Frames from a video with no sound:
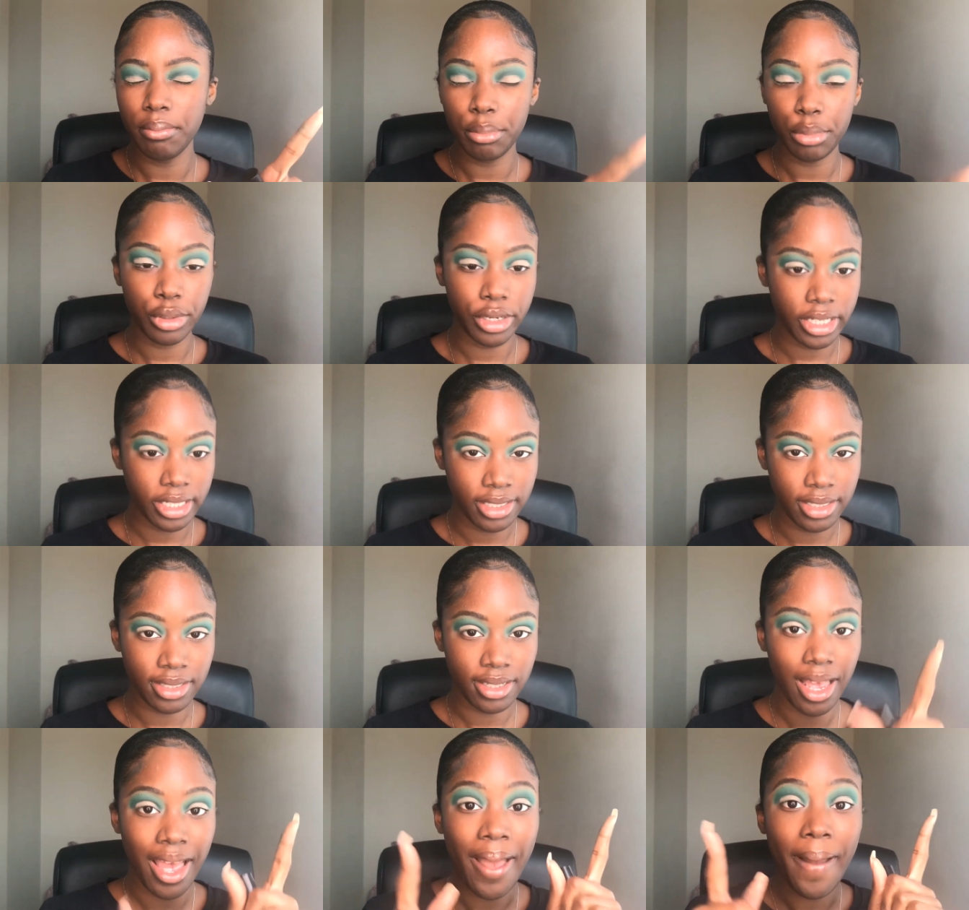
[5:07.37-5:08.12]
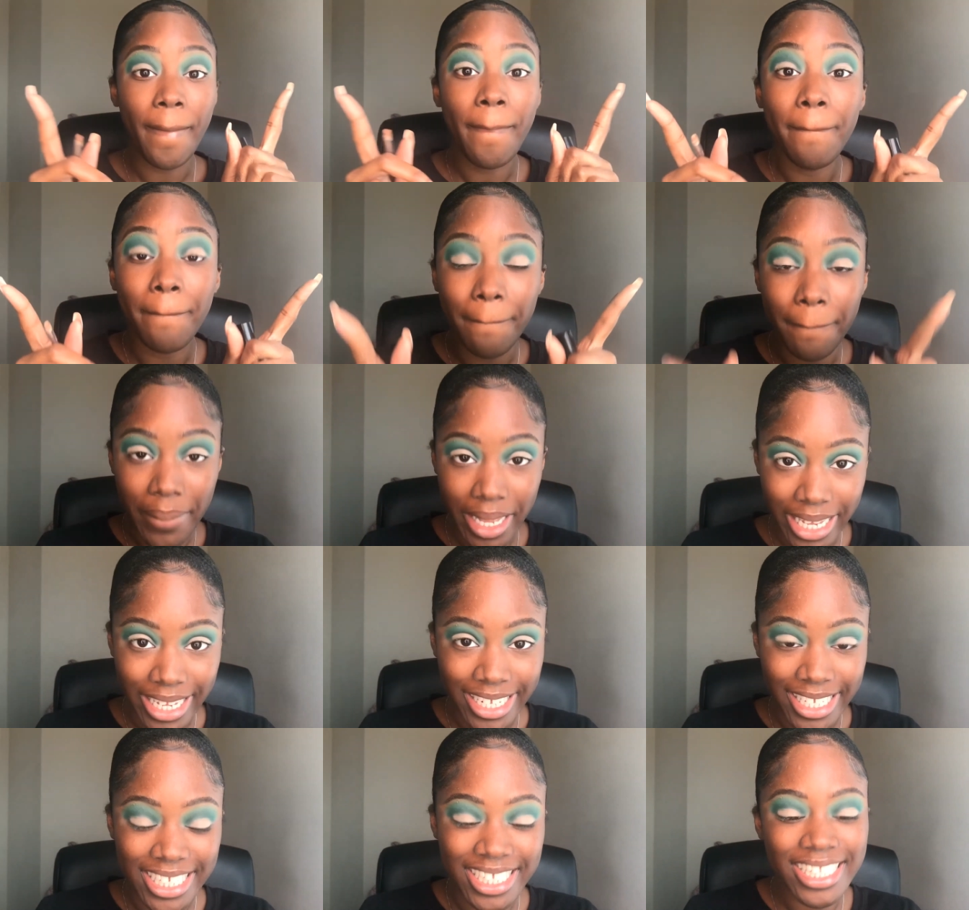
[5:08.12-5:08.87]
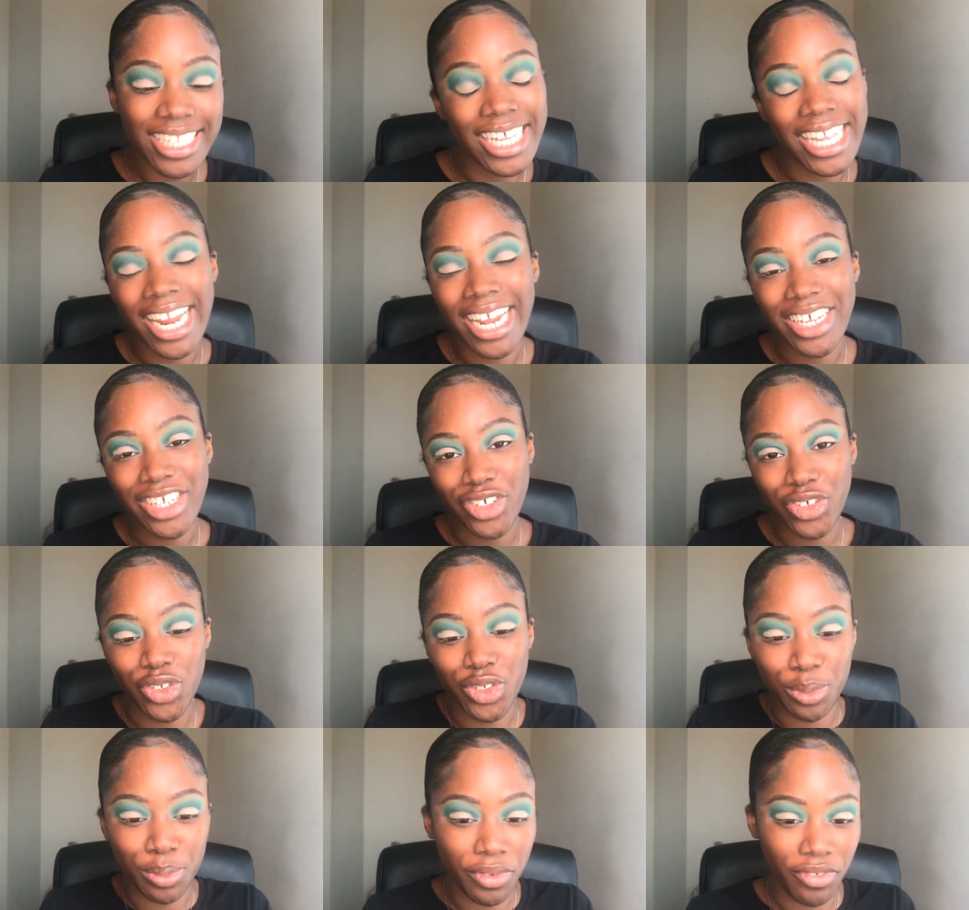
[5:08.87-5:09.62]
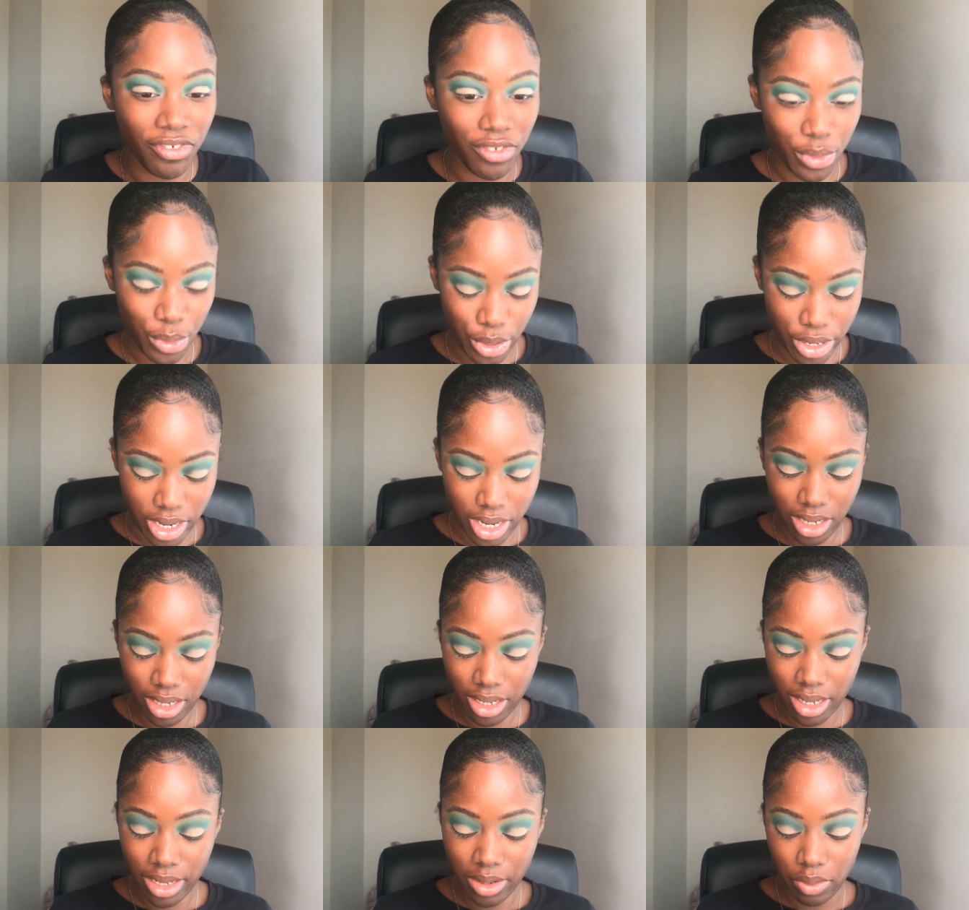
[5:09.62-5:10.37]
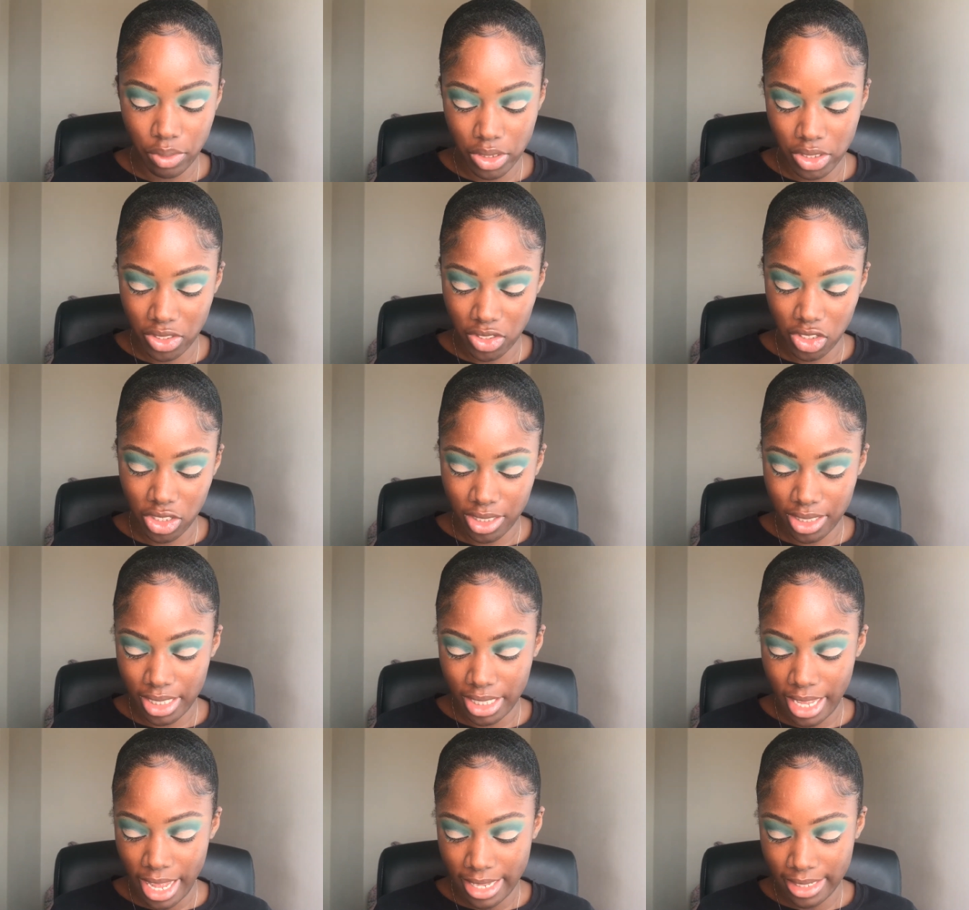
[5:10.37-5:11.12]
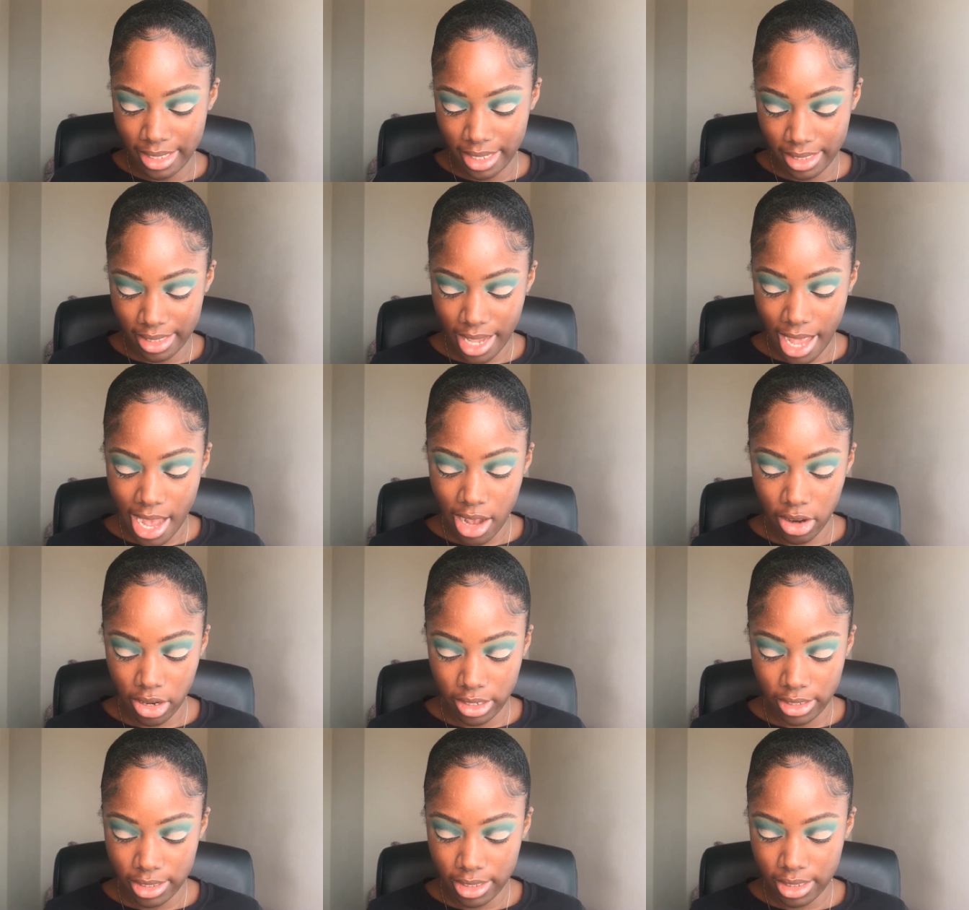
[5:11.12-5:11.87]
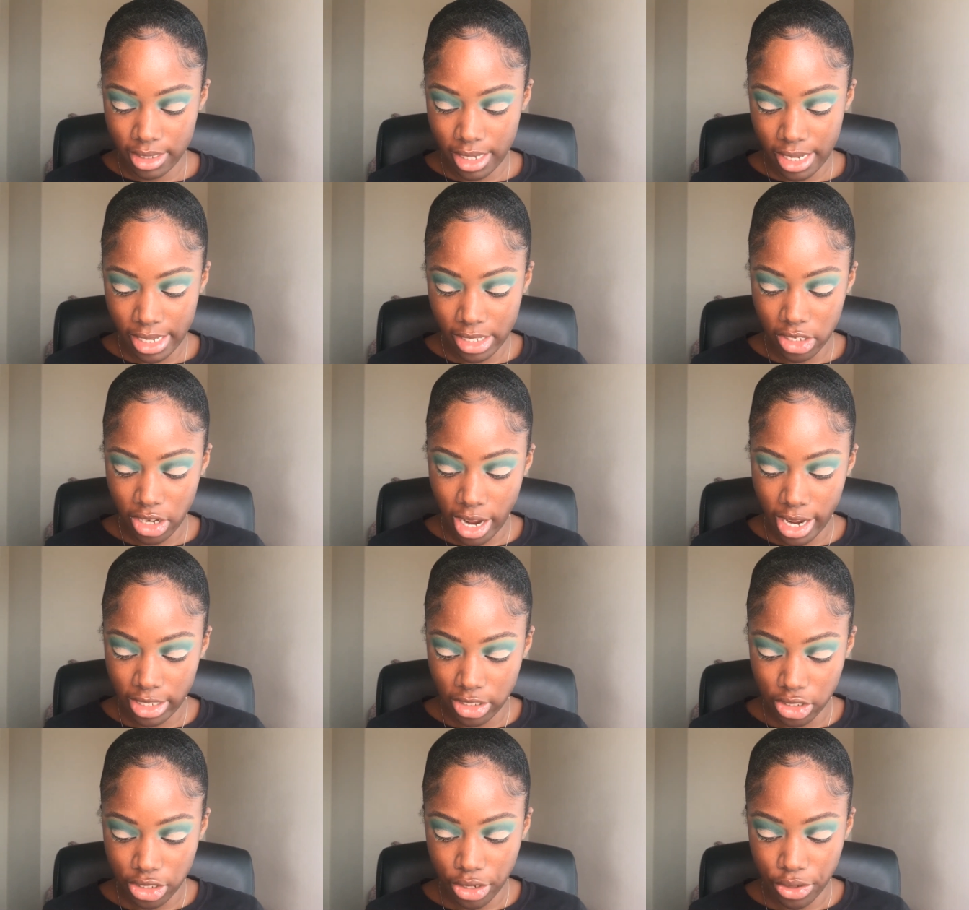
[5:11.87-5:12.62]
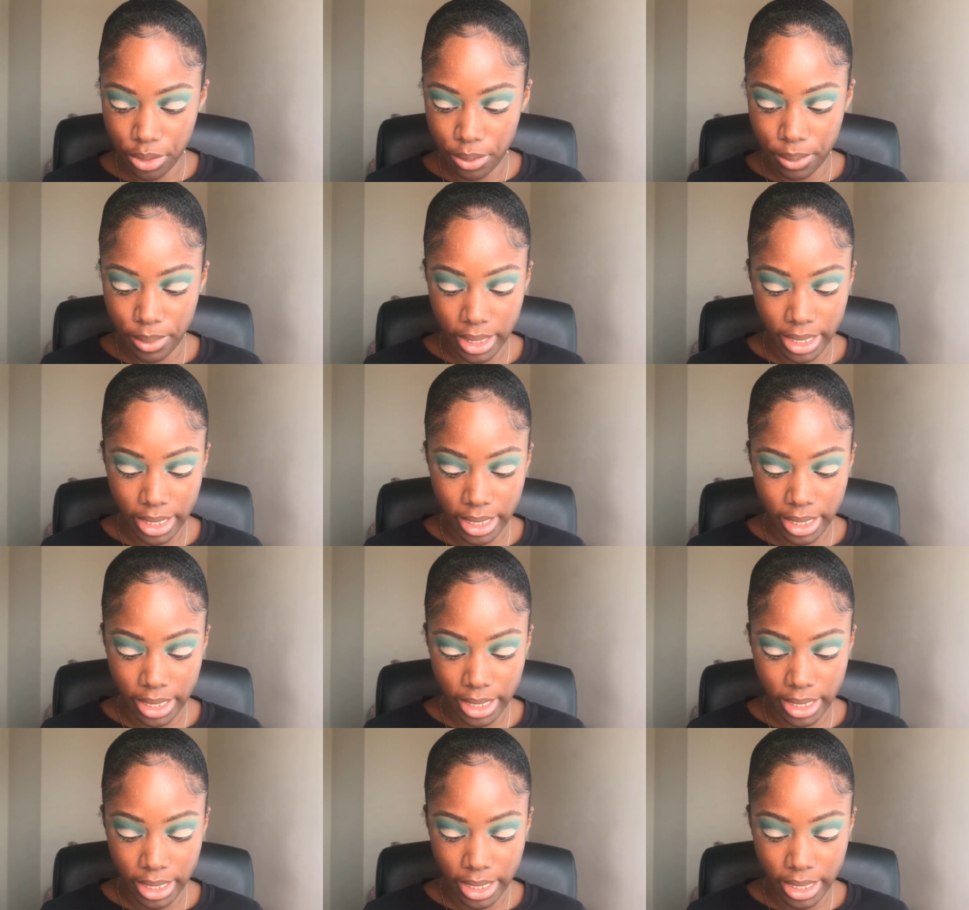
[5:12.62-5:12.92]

brace base that I used before, which is just the Essence I Heart Stage eyeshadow